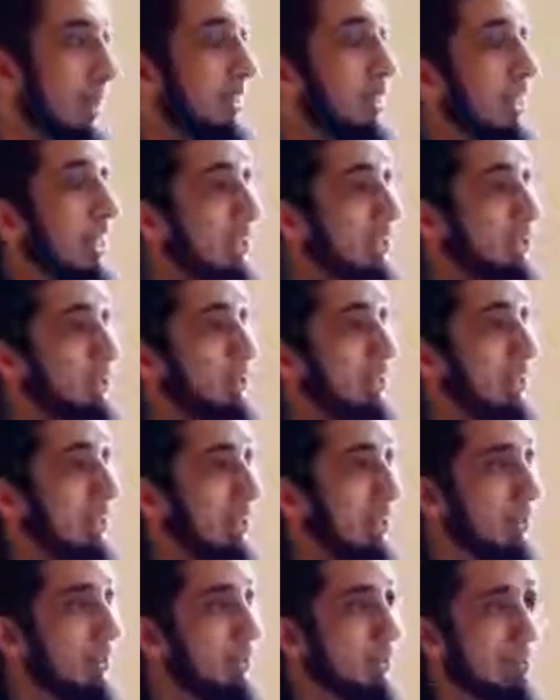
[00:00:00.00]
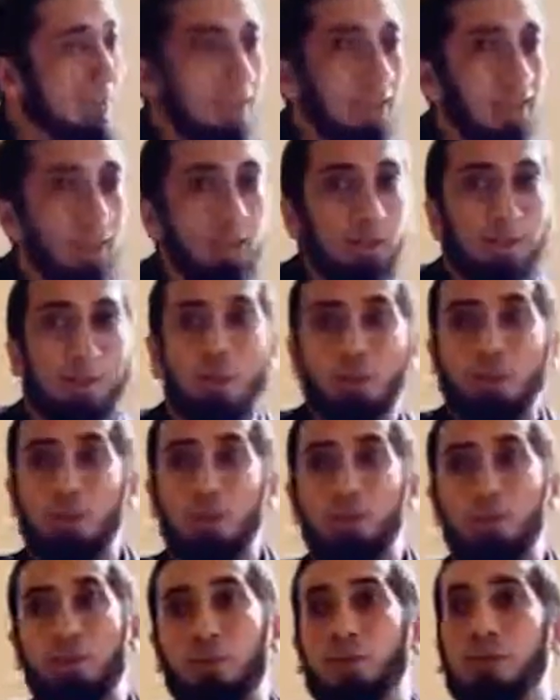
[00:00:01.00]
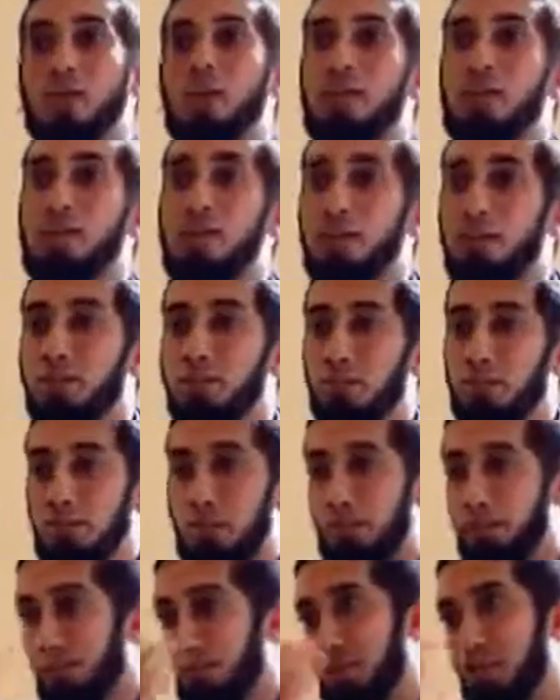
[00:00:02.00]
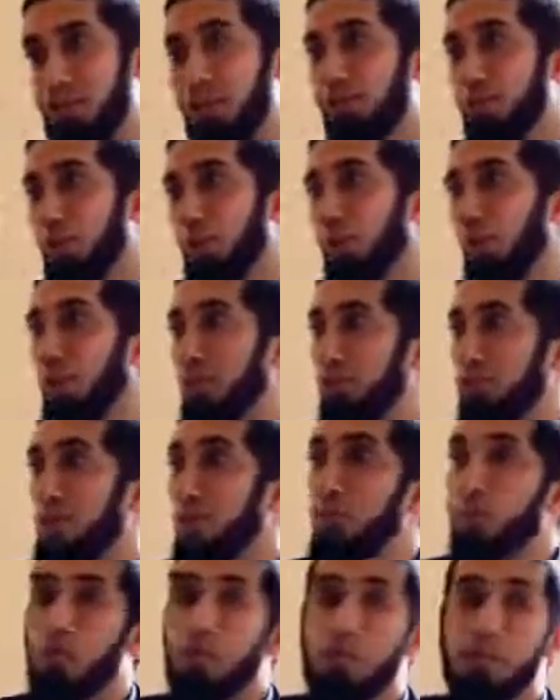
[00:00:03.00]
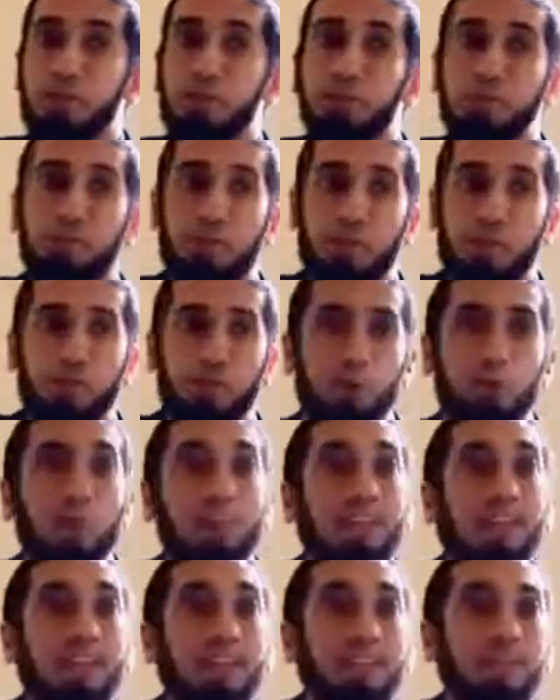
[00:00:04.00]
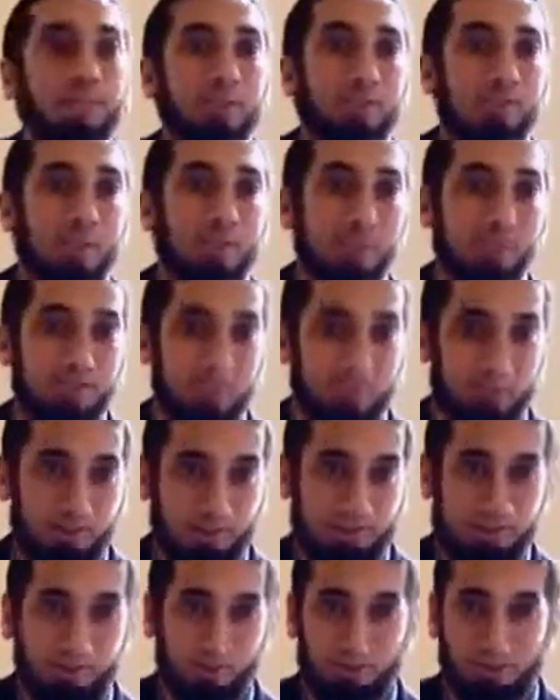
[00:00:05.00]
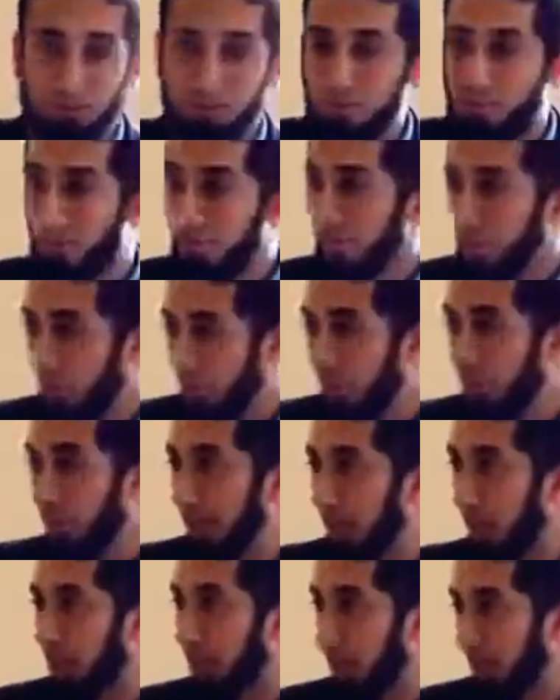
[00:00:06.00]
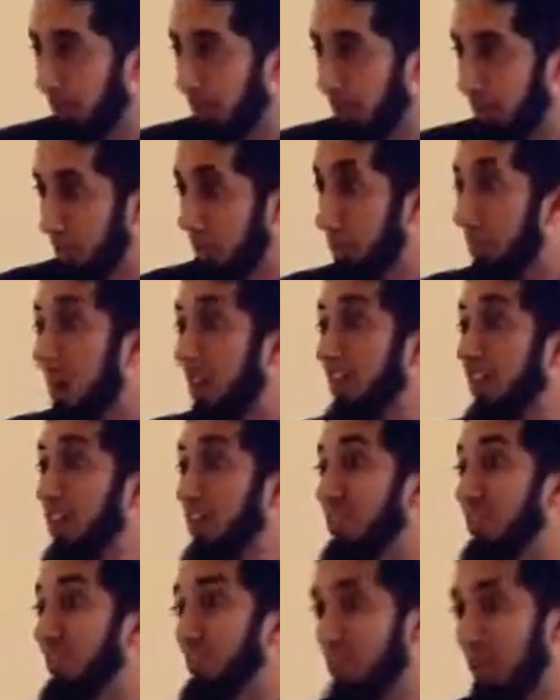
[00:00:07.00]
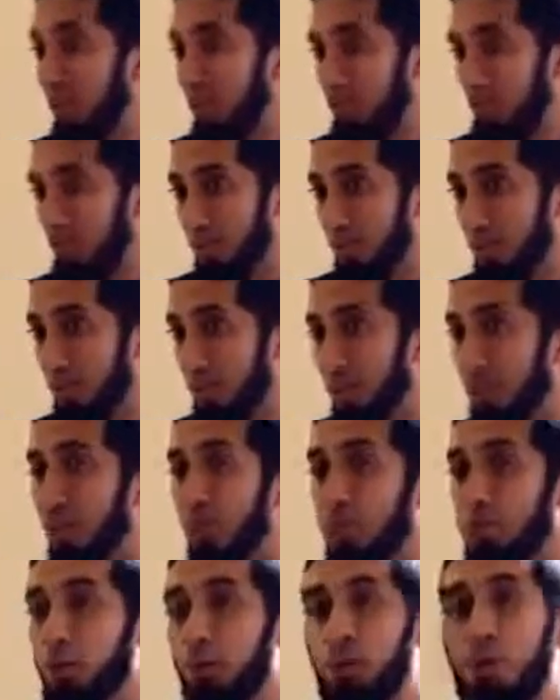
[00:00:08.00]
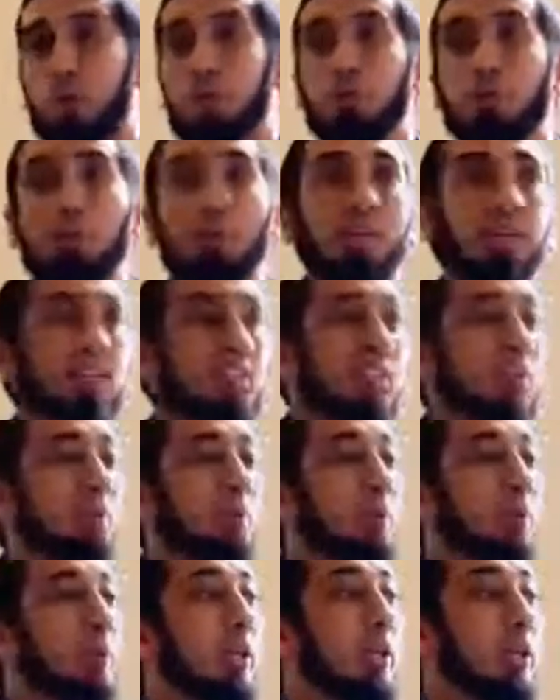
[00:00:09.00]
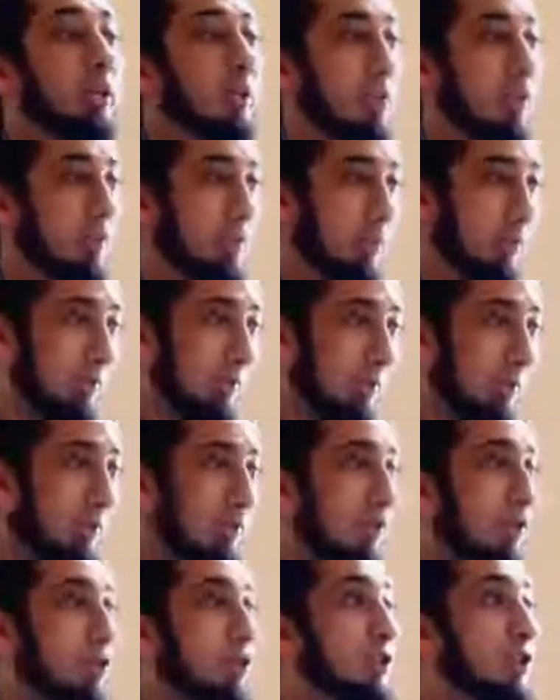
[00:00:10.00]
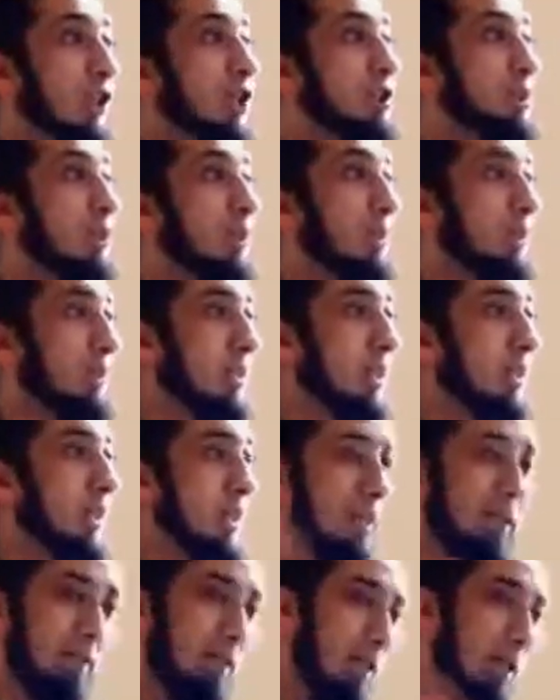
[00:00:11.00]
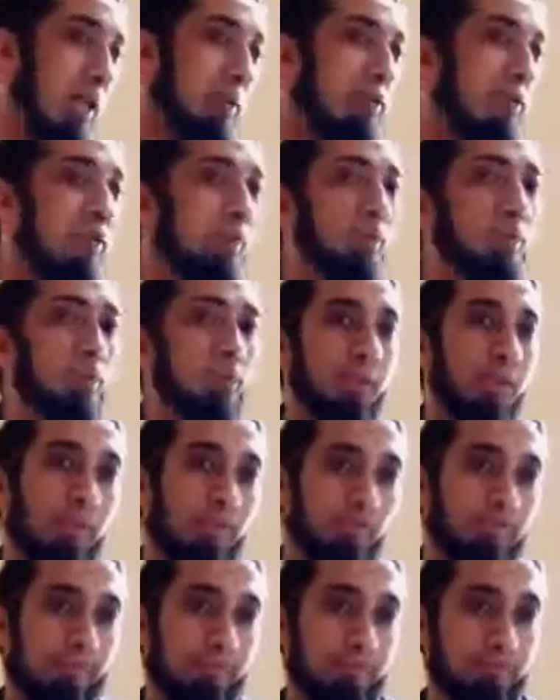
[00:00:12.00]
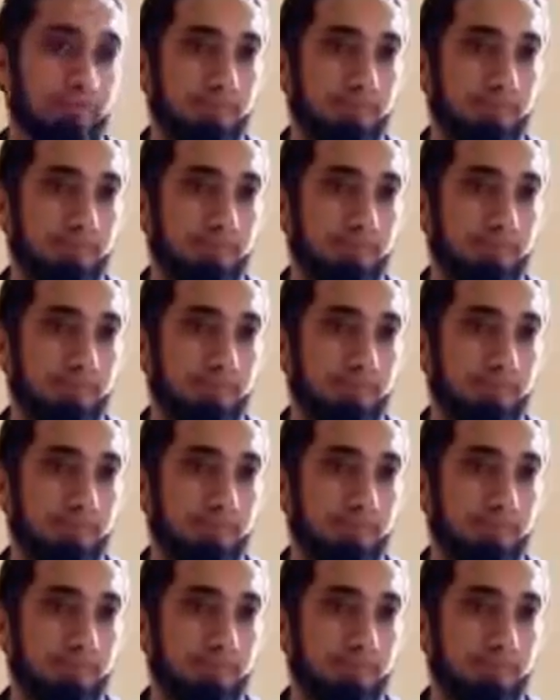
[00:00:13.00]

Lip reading: My last bit is, there are three, some of you know what simulations are, training exercises. Training exercises, mock exercises. There are three simulations for Judgment Day in the life of a Muslim.